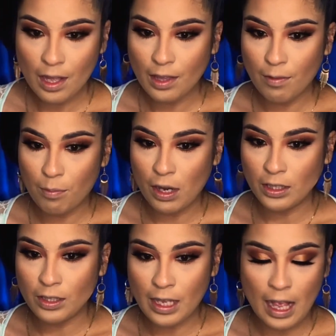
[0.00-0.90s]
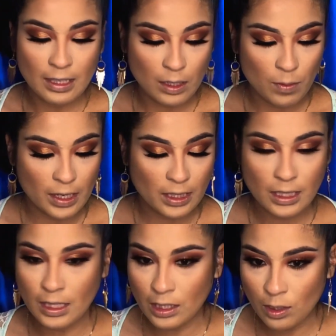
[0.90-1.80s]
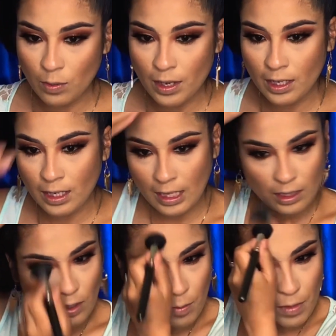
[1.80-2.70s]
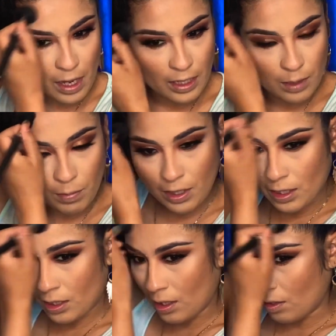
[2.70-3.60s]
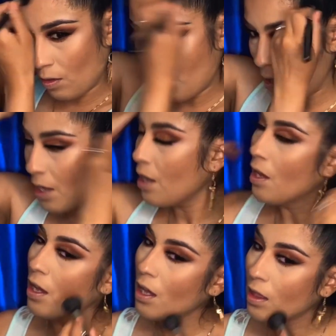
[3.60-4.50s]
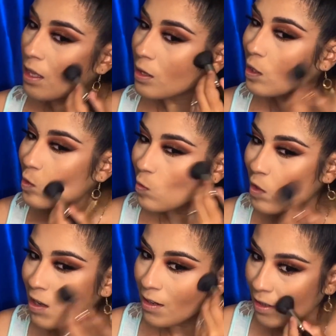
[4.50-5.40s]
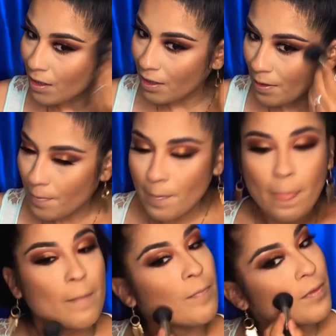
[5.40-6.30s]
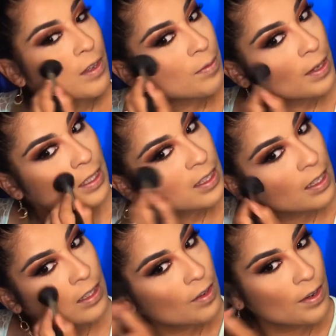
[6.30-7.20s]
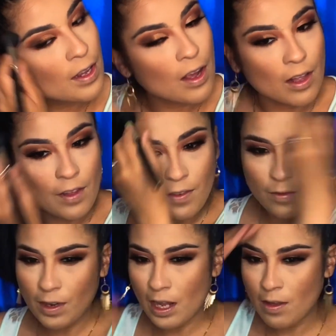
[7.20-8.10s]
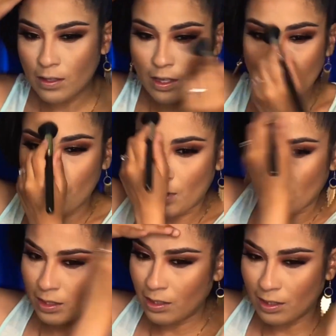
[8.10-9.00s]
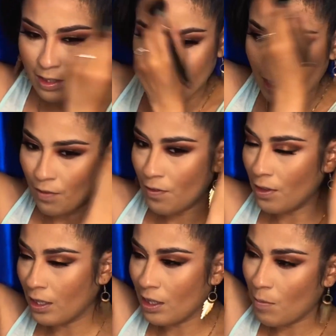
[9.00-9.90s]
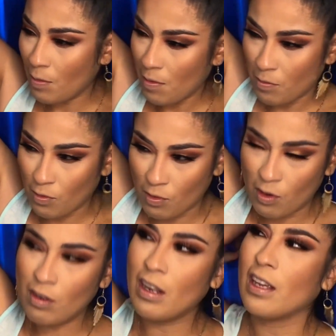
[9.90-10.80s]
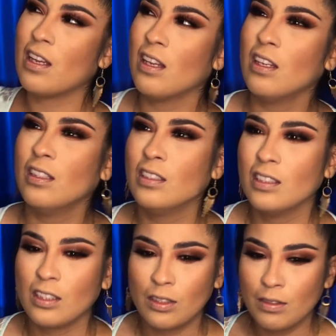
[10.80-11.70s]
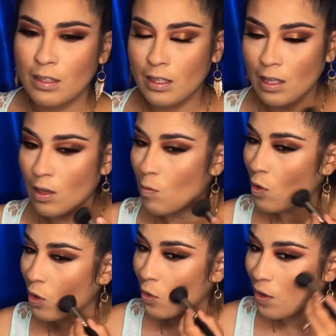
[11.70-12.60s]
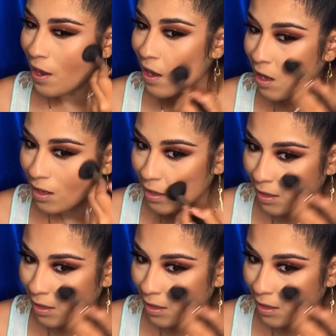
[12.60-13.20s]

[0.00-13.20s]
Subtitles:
I love bronzers that has a red tint to it. Not so much, but just a little bit, like this one. Because my skin's already olive, and when I use other bronzers, I feel like they made me more like, they look more gray.